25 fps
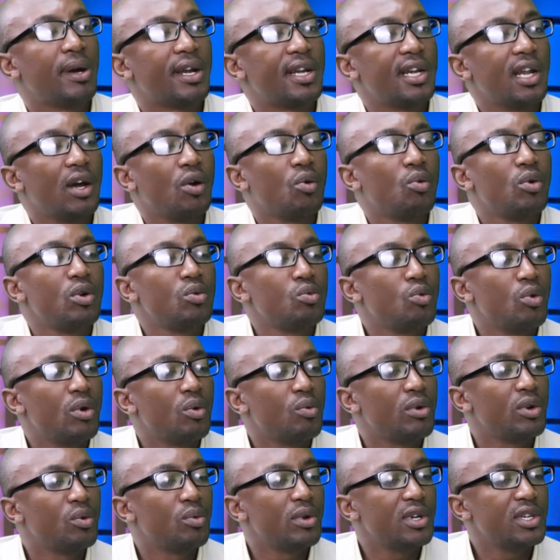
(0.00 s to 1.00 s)
But now
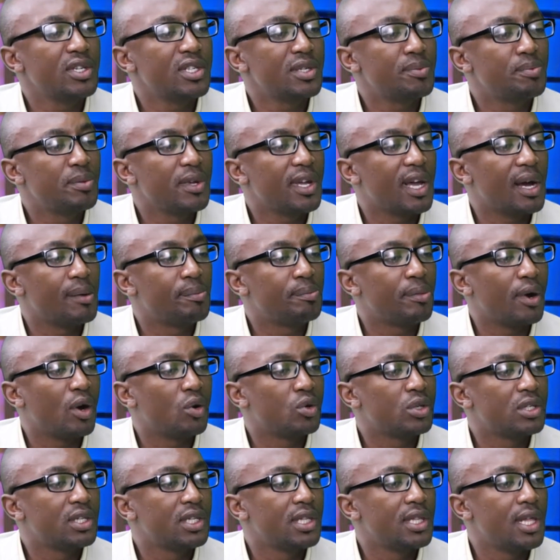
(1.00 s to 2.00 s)
when you speak
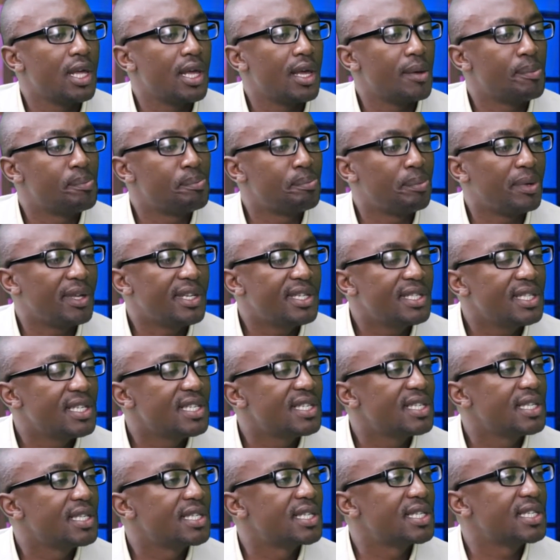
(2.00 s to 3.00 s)
about the
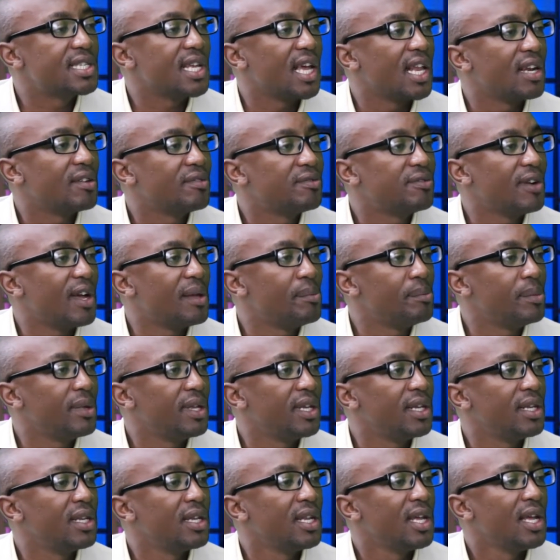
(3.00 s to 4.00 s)
business itself, I
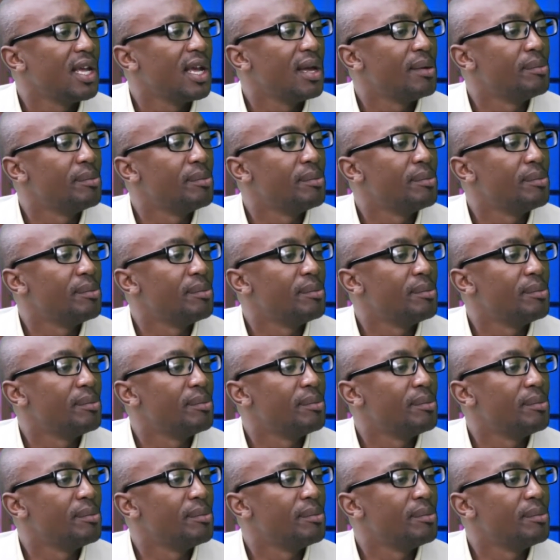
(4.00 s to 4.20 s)
mean,